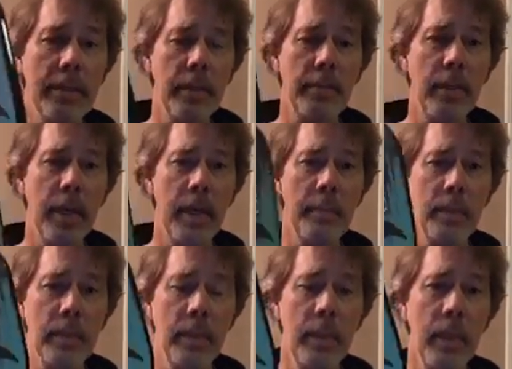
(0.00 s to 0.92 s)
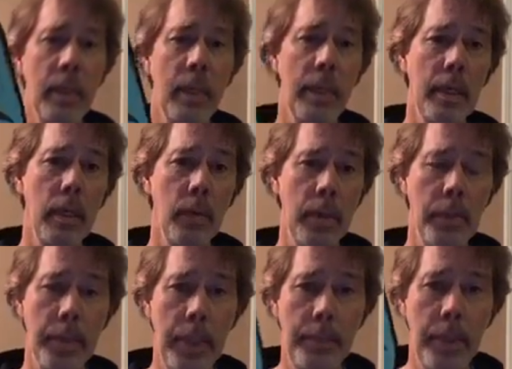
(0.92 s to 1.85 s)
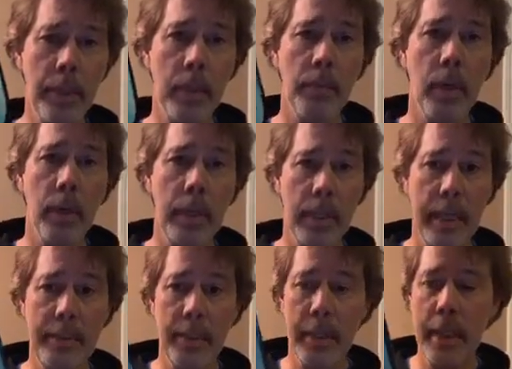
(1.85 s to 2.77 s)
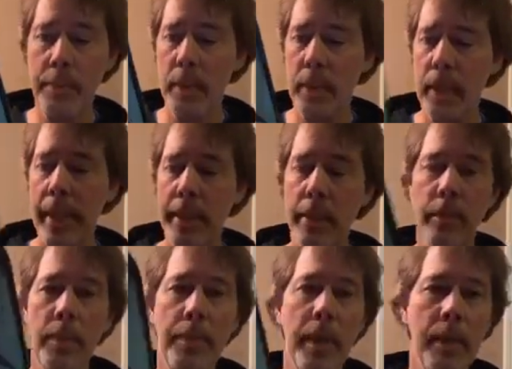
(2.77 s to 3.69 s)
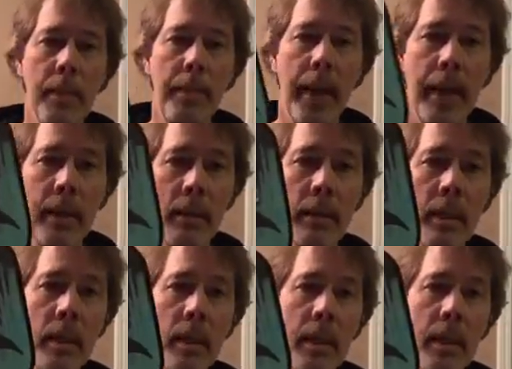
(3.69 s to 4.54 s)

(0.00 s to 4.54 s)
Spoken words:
Sometimes, when you play pickleball, you like to keep a light grip on the paddle,